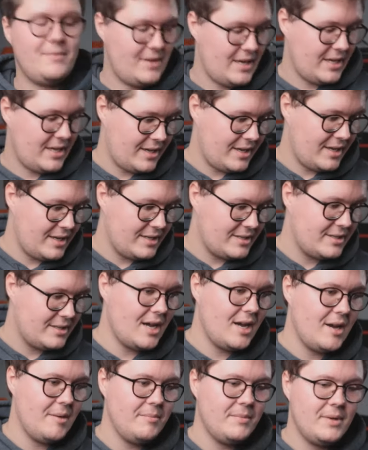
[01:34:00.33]
I think it is
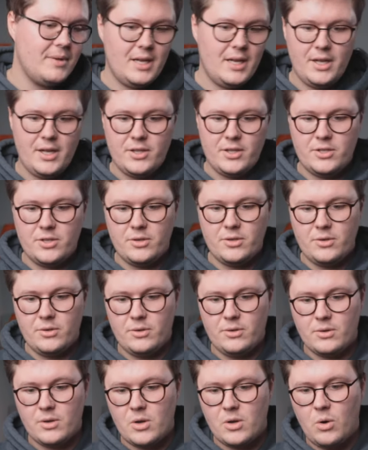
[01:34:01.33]
time
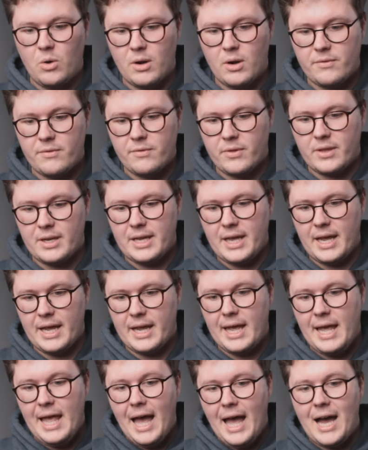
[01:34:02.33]
to call it for the day.